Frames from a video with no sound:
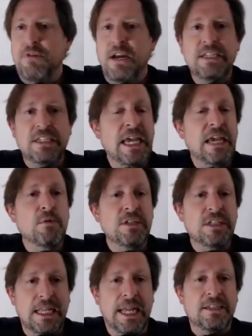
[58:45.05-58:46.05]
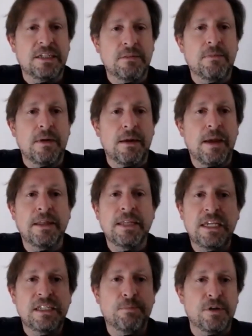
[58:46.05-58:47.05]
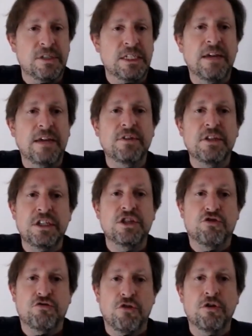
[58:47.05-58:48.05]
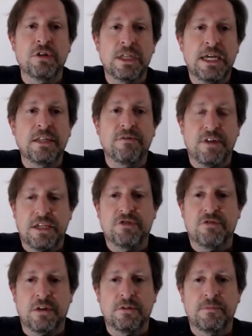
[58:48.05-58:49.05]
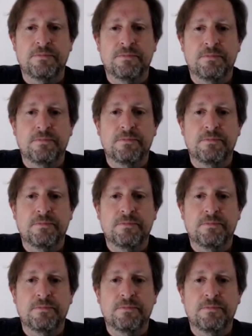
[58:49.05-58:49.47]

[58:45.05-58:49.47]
there's a reason he was elected, and he's perceived as a strong leader for Israel.